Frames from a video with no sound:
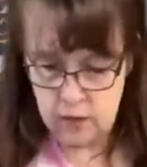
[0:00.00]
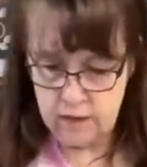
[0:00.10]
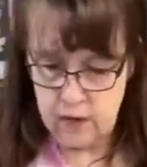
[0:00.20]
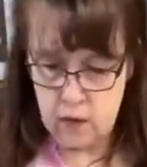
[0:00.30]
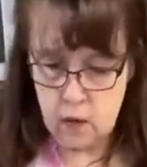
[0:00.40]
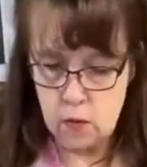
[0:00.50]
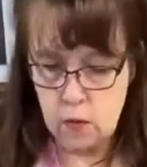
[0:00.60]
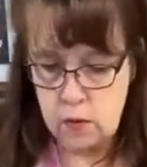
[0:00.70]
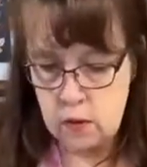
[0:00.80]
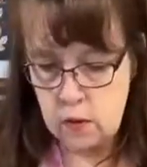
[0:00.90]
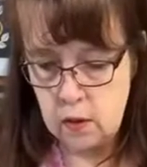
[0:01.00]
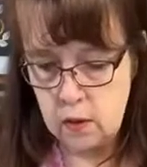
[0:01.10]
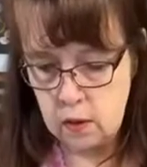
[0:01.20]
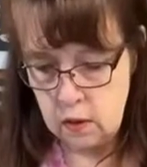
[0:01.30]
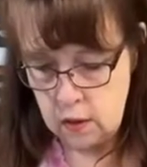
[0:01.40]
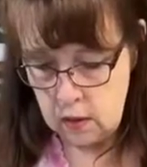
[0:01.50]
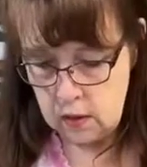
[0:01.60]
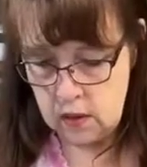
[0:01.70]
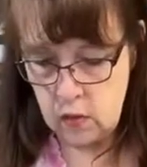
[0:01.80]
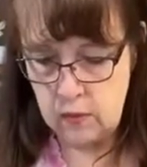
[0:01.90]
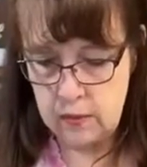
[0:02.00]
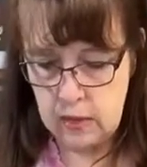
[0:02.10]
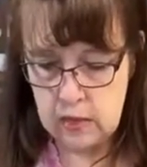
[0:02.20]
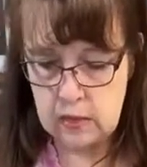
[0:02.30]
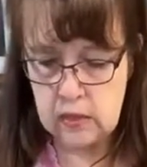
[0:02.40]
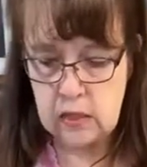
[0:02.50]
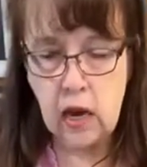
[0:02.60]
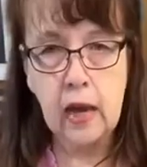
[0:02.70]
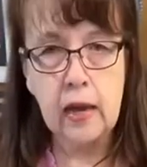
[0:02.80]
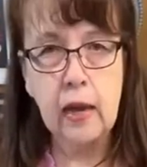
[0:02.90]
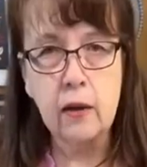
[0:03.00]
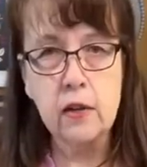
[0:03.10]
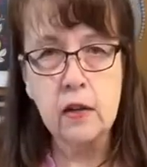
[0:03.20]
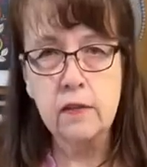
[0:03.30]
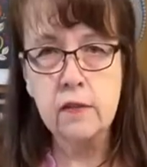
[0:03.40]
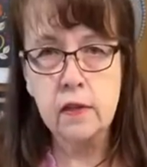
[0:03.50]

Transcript: of those shall we make his tie out of?